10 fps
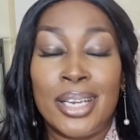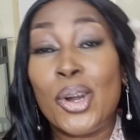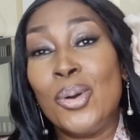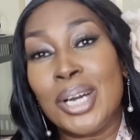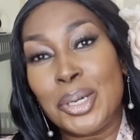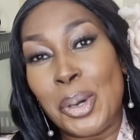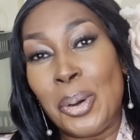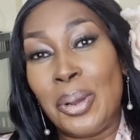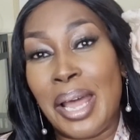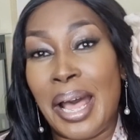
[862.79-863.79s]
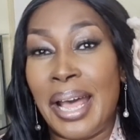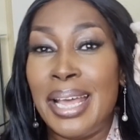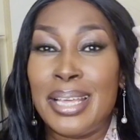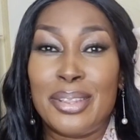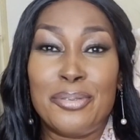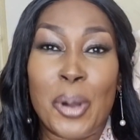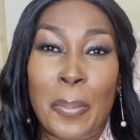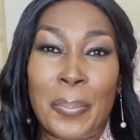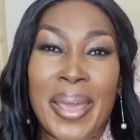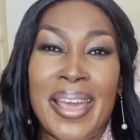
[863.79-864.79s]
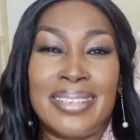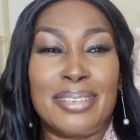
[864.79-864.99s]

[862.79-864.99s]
Coca-Cola, they've got pears,